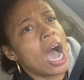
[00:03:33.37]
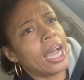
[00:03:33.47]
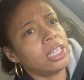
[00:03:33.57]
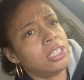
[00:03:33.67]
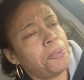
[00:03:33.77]

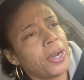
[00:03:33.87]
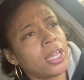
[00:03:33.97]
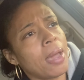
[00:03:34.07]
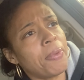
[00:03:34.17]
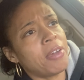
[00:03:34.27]
I, spirit
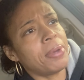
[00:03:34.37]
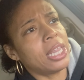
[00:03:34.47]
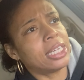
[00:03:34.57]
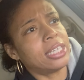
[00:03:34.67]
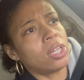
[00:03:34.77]
kept giving me
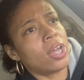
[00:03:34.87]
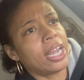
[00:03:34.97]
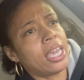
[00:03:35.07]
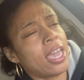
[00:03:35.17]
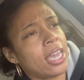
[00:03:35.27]
that download. I
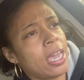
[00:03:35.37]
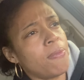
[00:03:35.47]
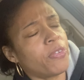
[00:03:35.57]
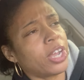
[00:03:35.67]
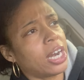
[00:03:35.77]

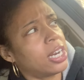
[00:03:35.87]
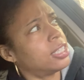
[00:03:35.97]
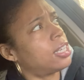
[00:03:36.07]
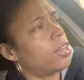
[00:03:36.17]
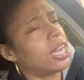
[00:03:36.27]
keep forgetting to
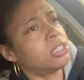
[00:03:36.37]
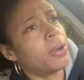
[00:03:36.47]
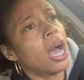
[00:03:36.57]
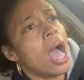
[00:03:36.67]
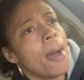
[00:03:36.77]
tell you guys about